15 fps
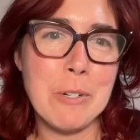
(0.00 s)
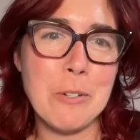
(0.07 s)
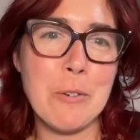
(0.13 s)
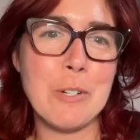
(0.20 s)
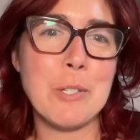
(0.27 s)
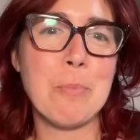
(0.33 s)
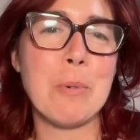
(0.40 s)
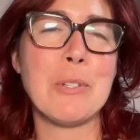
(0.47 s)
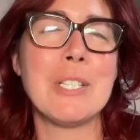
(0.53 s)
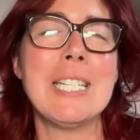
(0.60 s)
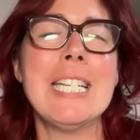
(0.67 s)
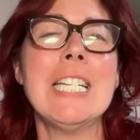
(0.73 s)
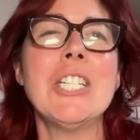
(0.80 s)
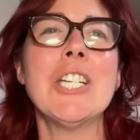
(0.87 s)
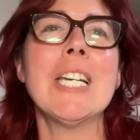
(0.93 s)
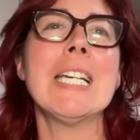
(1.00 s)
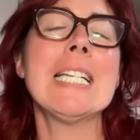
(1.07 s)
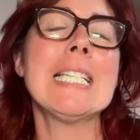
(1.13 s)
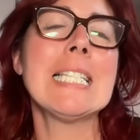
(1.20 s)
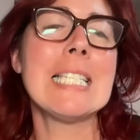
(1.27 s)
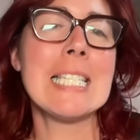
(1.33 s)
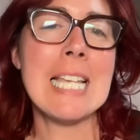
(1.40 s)
Madrona's Pulse
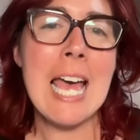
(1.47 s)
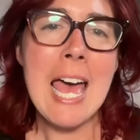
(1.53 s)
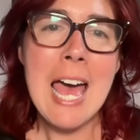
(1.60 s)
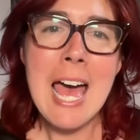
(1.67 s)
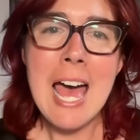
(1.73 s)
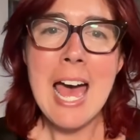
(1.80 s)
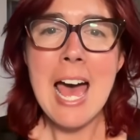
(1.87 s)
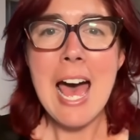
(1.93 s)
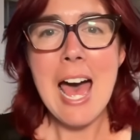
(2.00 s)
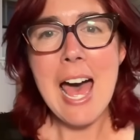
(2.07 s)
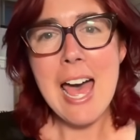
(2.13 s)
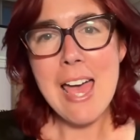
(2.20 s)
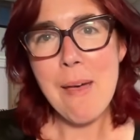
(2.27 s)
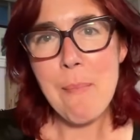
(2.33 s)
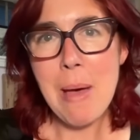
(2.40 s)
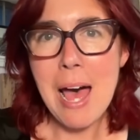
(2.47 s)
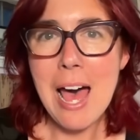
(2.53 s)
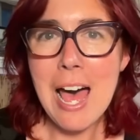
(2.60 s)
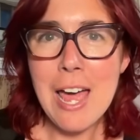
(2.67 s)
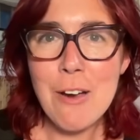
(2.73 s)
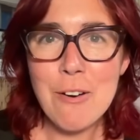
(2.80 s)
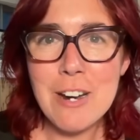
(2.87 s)
Teachings. I'm
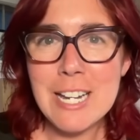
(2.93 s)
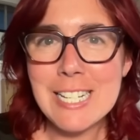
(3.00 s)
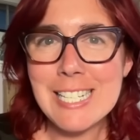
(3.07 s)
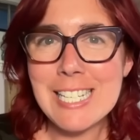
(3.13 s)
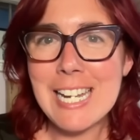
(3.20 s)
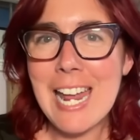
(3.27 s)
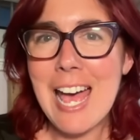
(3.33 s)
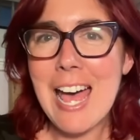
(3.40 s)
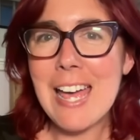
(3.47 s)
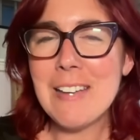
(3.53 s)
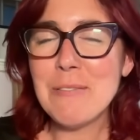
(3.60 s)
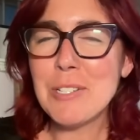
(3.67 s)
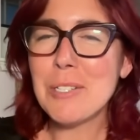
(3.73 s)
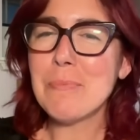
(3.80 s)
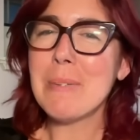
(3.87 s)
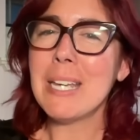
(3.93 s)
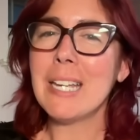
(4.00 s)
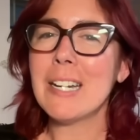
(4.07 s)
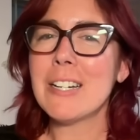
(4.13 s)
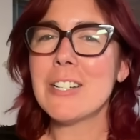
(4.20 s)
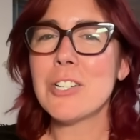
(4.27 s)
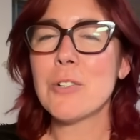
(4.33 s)
Iris and I'm just
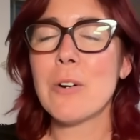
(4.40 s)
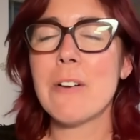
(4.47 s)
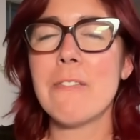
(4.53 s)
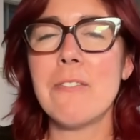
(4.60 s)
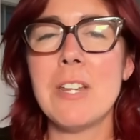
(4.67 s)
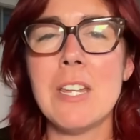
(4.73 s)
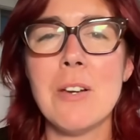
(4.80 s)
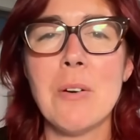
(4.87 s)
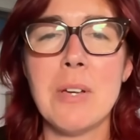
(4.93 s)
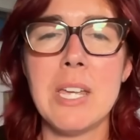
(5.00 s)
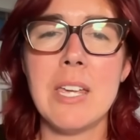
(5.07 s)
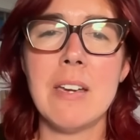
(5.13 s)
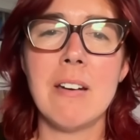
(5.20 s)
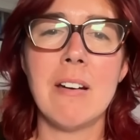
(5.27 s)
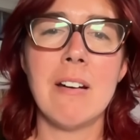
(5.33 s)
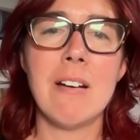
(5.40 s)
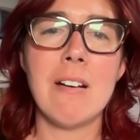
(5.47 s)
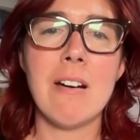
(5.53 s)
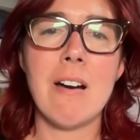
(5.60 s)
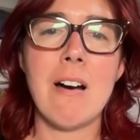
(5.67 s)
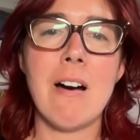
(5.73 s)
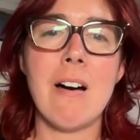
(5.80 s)
making a short video
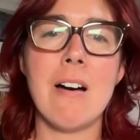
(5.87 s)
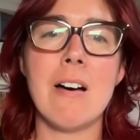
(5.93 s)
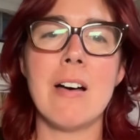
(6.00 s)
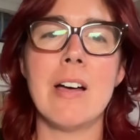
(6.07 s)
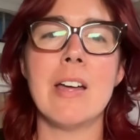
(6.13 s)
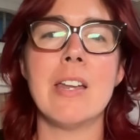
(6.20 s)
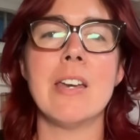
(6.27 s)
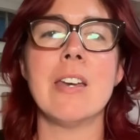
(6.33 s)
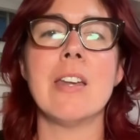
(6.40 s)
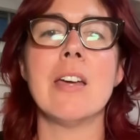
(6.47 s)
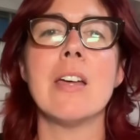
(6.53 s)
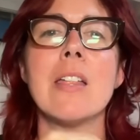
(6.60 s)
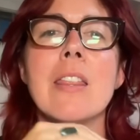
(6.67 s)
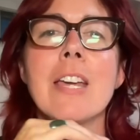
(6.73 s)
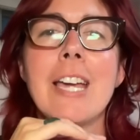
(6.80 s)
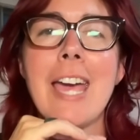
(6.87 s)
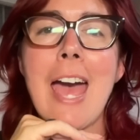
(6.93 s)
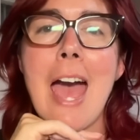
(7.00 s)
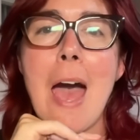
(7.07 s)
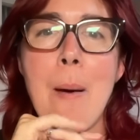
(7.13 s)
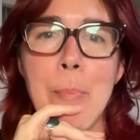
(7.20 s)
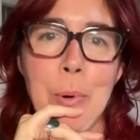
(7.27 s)
here on the
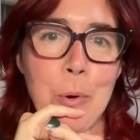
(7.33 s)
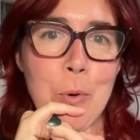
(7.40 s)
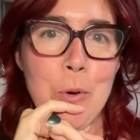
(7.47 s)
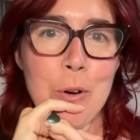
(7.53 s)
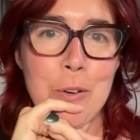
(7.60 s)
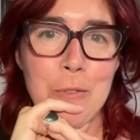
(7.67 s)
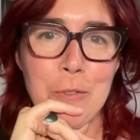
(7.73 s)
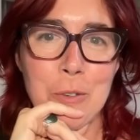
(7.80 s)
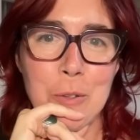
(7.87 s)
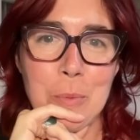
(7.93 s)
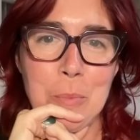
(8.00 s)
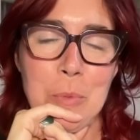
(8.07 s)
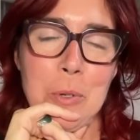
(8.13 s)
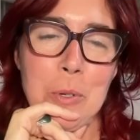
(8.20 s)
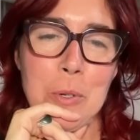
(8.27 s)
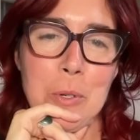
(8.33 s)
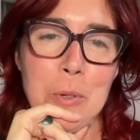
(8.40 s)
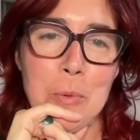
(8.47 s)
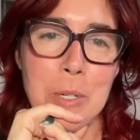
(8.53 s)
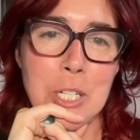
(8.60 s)
Capricorn Full Moon,